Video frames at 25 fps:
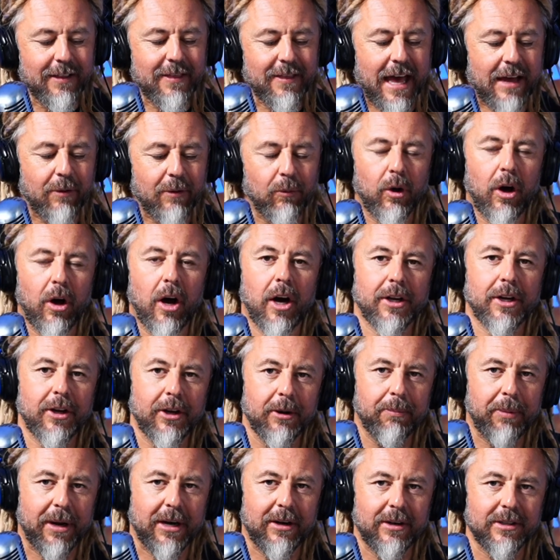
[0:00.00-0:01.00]
that will honor
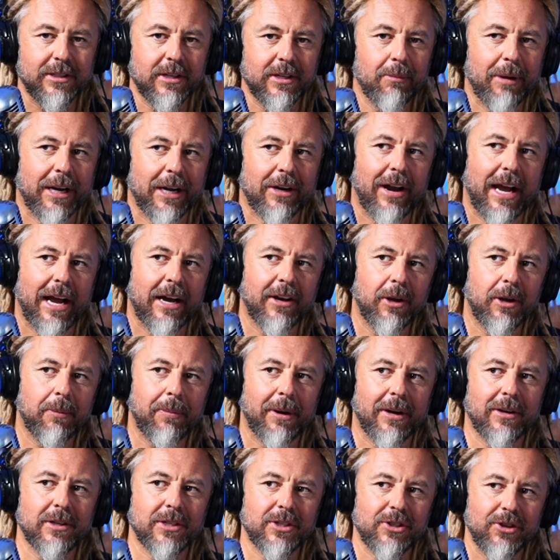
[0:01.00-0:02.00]
your parents. No matter how your
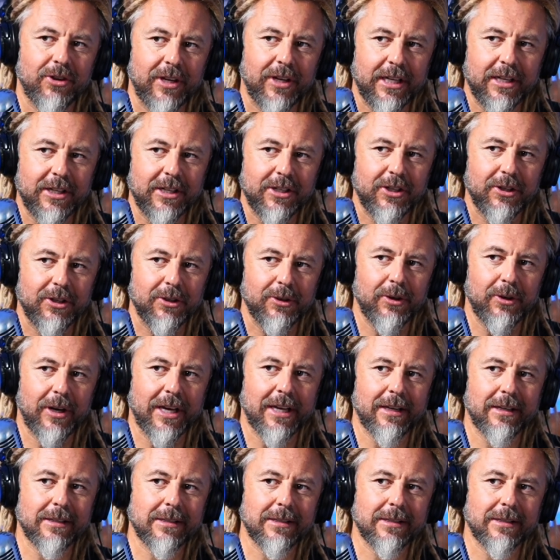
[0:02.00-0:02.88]
parents treated you,